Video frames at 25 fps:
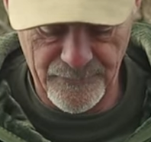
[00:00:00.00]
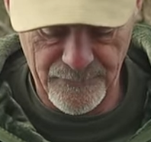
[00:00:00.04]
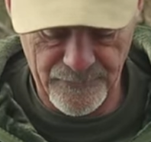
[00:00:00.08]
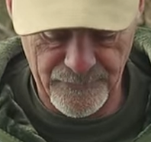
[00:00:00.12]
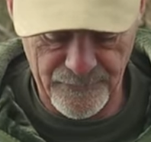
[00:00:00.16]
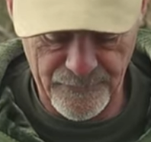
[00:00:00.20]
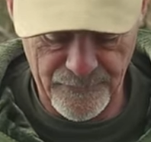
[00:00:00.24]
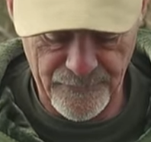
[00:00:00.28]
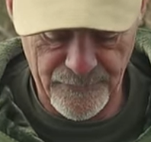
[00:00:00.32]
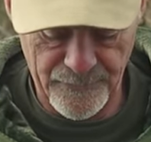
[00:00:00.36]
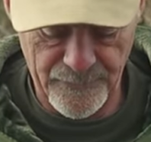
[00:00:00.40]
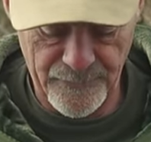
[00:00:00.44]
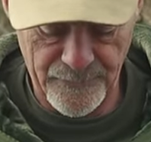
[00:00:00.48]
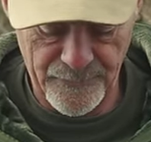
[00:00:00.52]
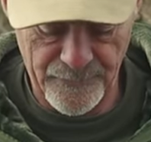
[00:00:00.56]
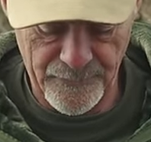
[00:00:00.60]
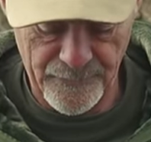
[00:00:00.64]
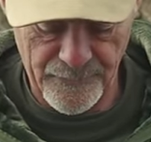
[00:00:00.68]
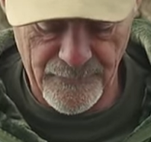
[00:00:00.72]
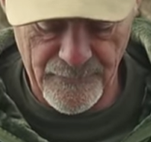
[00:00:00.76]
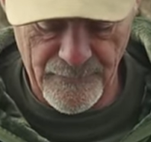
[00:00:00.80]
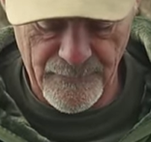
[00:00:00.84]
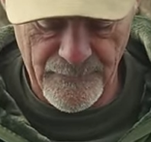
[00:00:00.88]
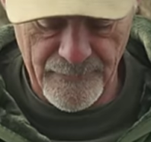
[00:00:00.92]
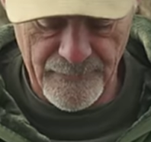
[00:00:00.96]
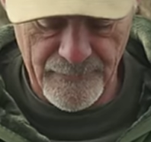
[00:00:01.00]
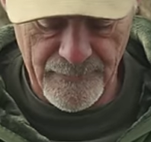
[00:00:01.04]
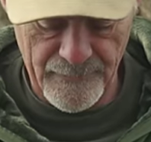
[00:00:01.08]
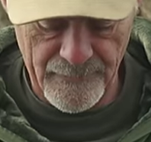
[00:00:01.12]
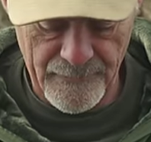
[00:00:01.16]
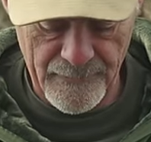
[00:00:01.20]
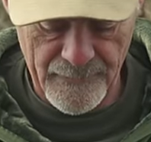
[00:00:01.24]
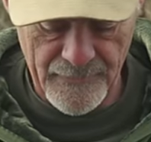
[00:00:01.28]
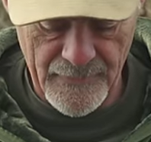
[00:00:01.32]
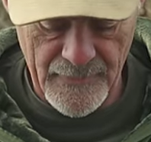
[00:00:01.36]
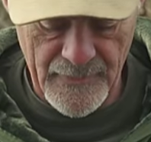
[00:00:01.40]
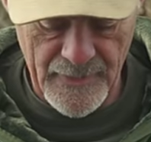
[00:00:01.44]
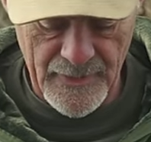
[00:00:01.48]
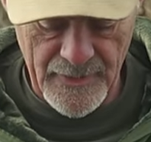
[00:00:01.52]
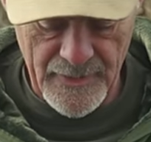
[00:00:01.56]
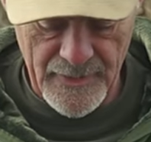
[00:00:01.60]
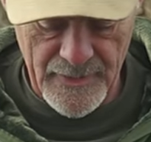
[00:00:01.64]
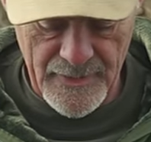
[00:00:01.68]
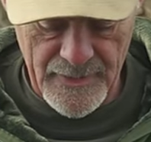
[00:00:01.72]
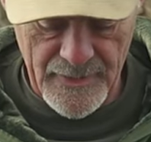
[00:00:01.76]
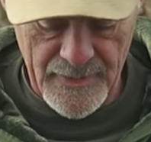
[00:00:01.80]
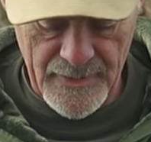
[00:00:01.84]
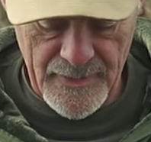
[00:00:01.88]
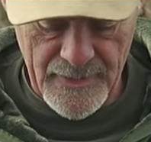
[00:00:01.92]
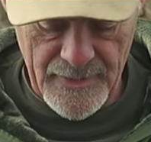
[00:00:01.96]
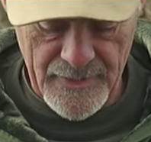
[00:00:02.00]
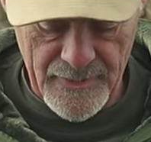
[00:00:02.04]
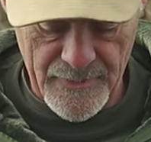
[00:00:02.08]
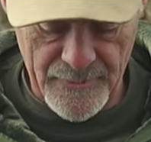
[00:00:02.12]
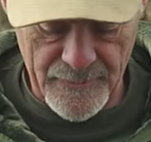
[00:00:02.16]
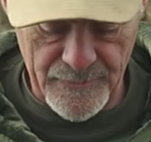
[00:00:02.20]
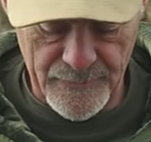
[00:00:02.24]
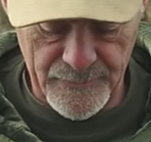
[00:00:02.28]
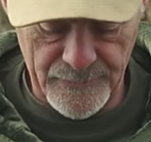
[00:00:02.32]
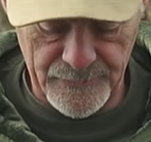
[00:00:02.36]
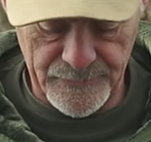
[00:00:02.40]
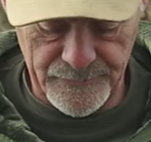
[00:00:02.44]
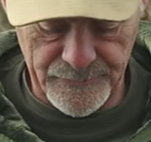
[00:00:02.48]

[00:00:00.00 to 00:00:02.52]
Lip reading: No one is speaking in this clip.